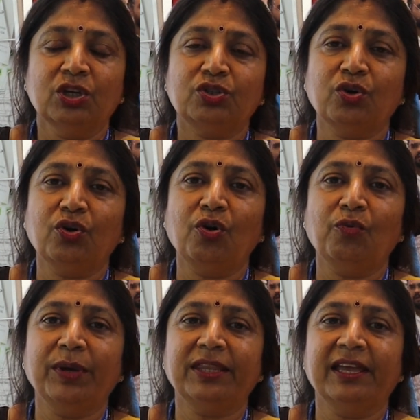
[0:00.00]

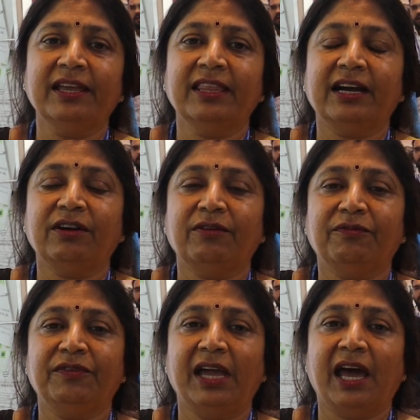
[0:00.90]
So we think that
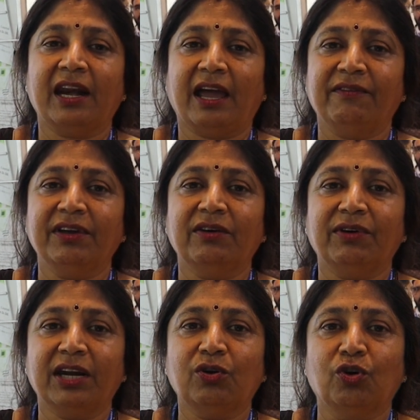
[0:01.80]
we are having a
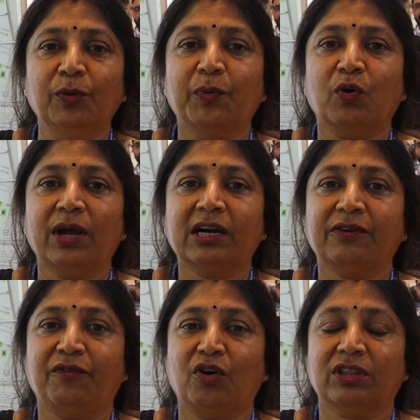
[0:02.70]
very good
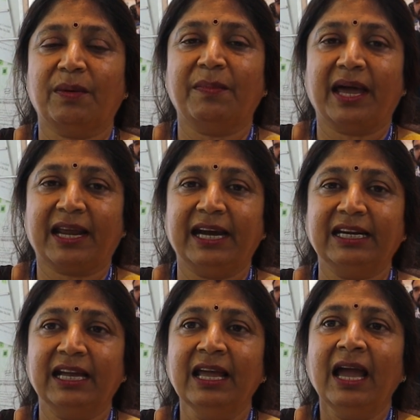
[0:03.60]
product for the
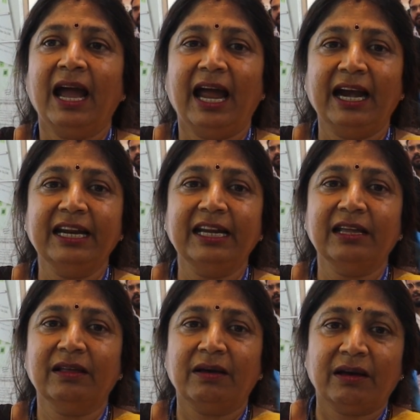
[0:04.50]
market, and
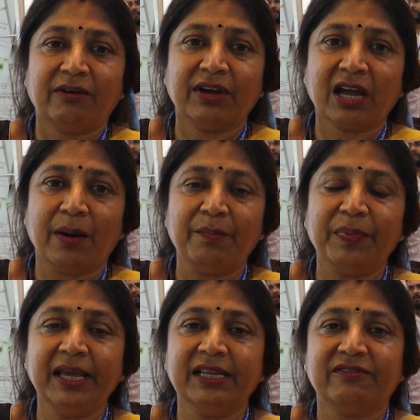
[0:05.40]
our
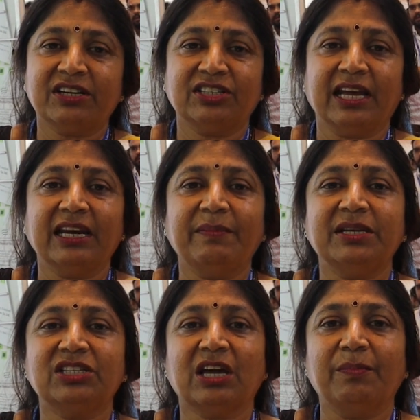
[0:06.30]
company, our
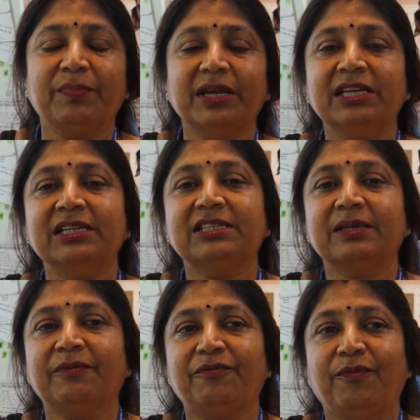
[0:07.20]
China-based company,
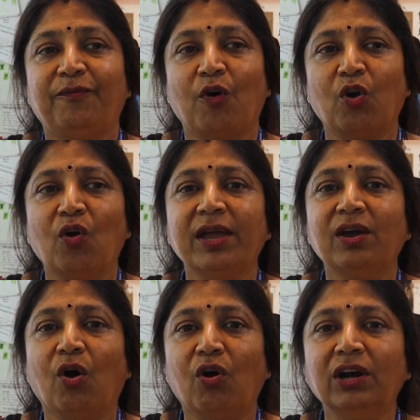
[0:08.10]
is
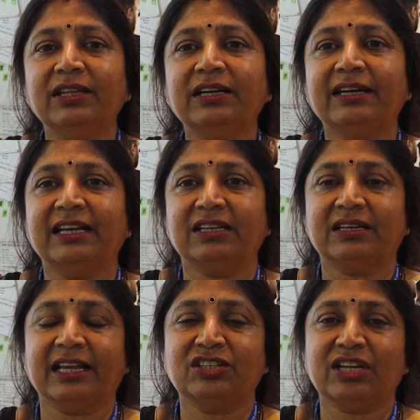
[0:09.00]
following all the
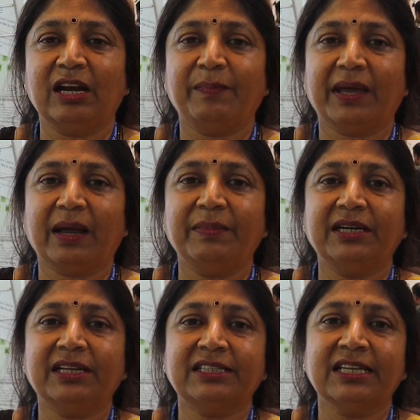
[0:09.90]
textile
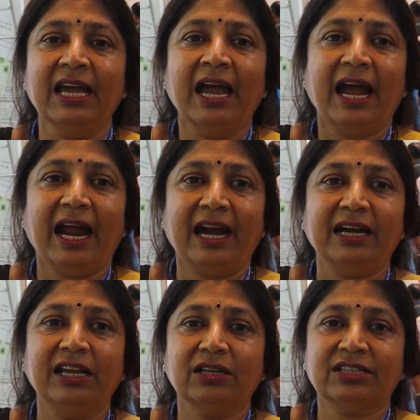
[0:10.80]
parameters
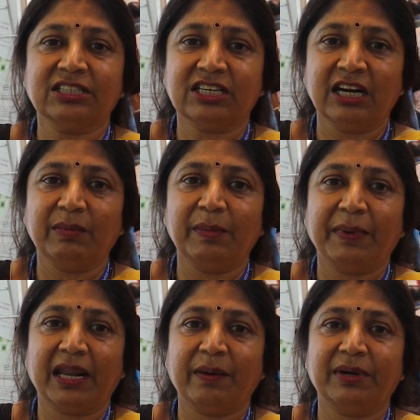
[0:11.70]
and sustainable
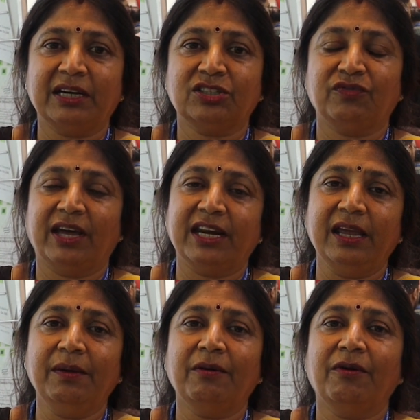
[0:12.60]
parameters
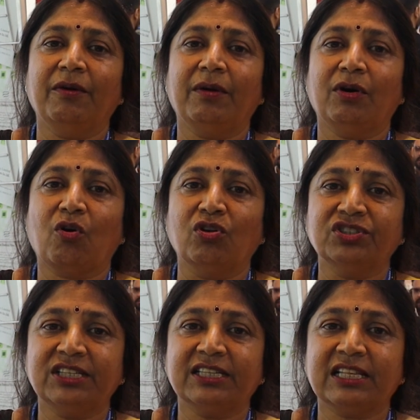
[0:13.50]
very
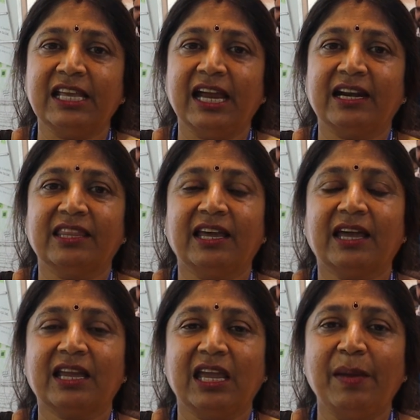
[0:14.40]
consciously, and they
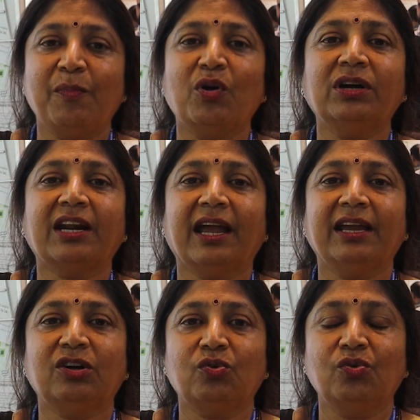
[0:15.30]
are keep on
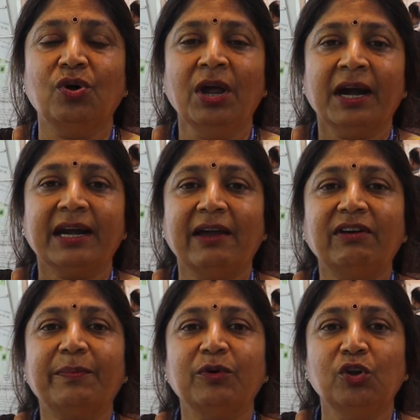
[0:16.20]
trying to
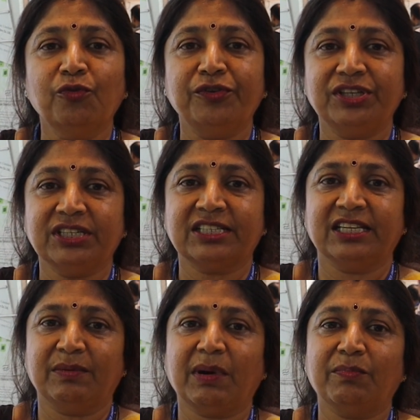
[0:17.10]
develop new
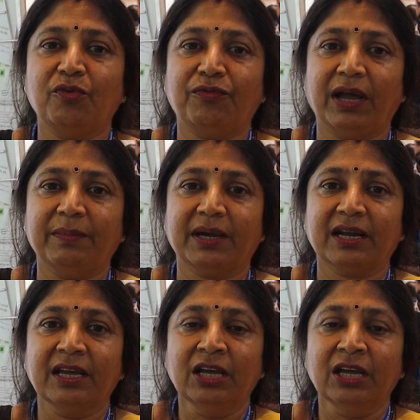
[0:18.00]
features in bamboo fiber.